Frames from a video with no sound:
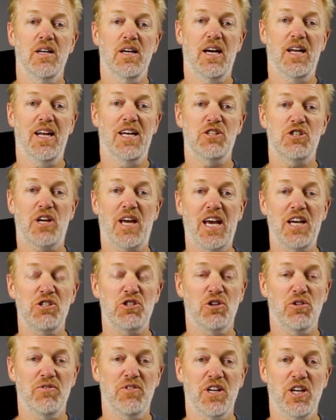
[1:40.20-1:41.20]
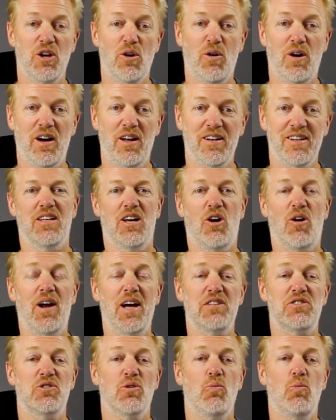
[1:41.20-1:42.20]
an educational video on. All
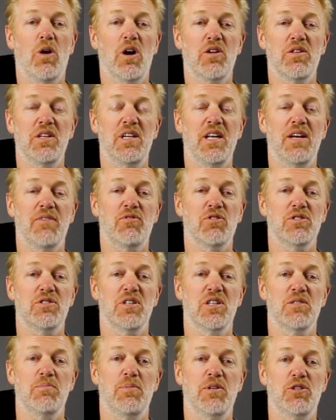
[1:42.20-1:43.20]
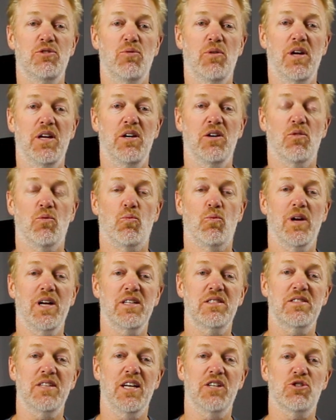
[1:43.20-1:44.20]
right, so what are the differences between
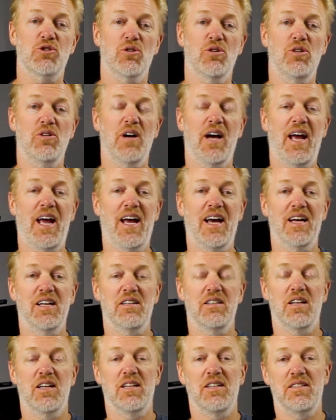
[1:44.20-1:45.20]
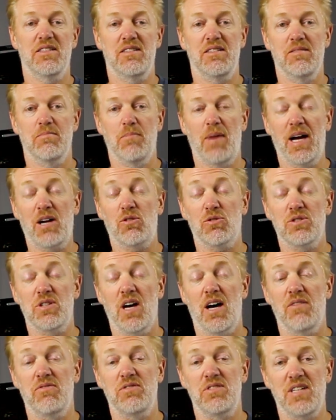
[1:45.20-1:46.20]
RingCentral and
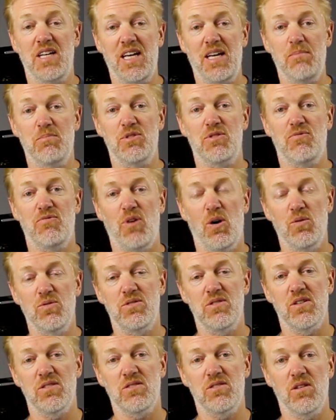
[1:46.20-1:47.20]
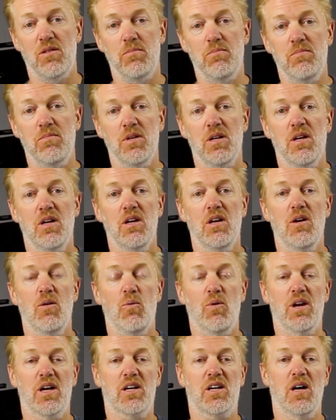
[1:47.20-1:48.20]
Microsoft Teams phone system
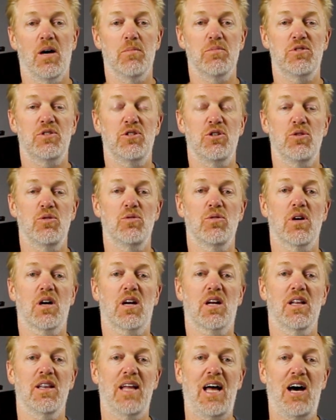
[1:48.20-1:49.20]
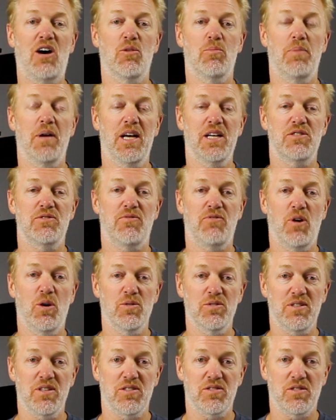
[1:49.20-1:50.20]
when it comes to cloud-based
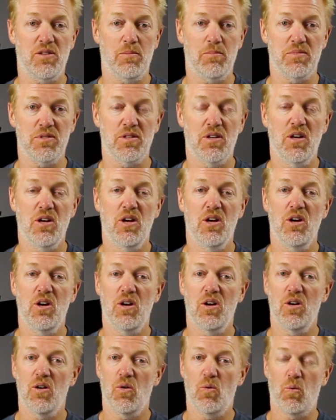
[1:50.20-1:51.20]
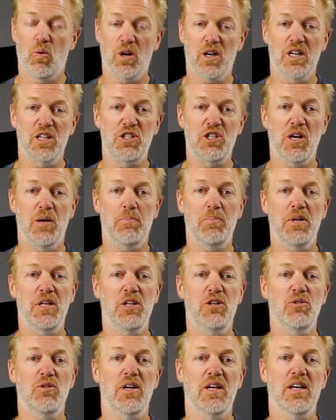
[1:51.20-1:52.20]
phone systems? We're gonna jump
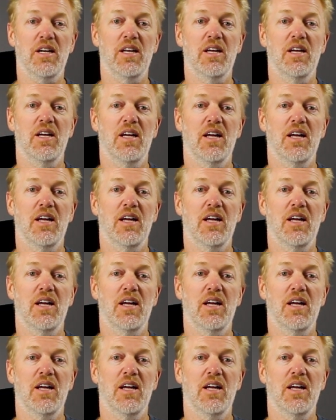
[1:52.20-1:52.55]
into it.